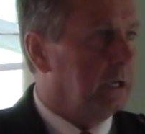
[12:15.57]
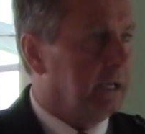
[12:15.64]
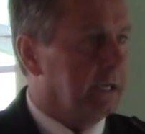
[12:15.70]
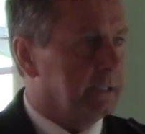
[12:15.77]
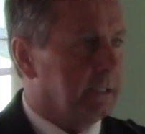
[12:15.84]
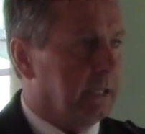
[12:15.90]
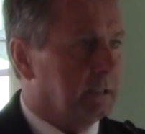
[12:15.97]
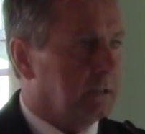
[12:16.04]

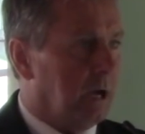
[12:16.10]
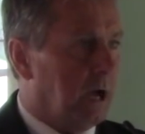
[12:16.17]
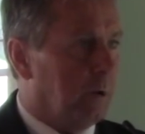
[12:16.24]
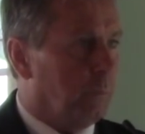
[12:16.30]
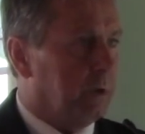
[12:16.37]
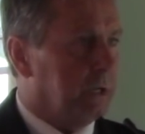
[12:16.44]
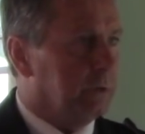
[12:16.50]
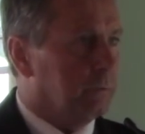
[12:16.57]
at that
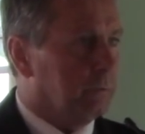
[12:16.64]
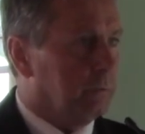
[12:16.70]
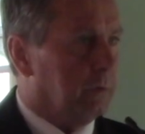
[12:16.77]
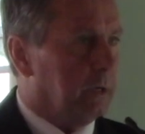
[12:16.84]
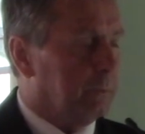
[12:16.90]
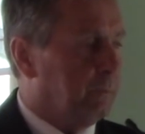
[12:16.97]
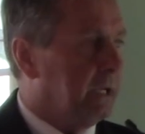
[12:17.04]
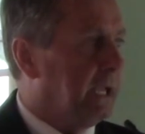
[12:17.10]
time
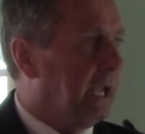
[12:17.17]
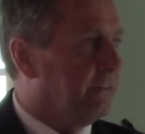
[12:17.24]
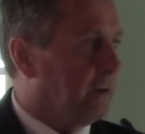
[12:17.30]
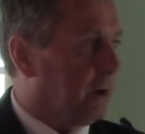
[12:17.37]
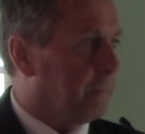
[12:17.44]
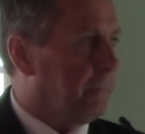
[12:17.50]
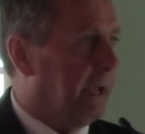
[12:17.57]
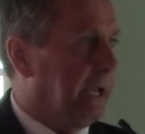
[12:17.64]
we gave
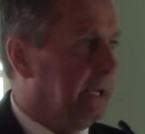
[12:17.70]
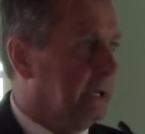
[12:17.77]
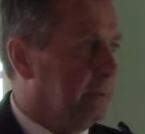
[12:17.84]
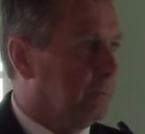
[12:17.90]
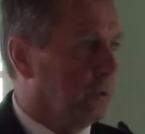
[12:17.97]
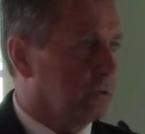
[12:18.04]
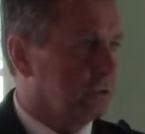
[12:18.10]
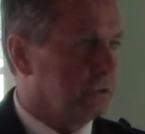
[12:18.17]
our paid
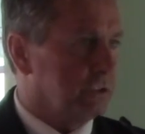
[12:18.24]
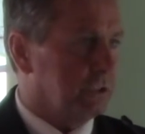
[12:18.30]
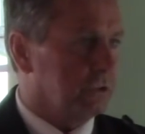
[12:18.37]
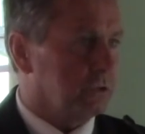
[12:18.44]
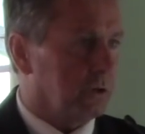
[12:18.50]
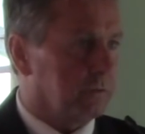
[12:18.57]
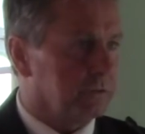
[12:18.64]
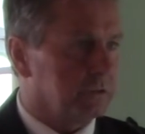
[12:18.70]
emergency
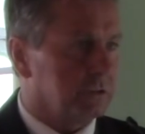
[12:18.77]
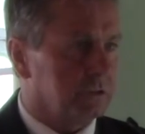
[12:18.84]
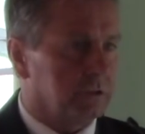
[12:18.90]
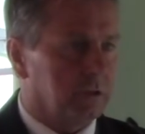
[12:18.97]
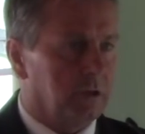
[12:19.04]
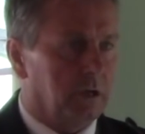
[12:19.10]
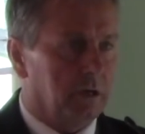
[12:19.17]
services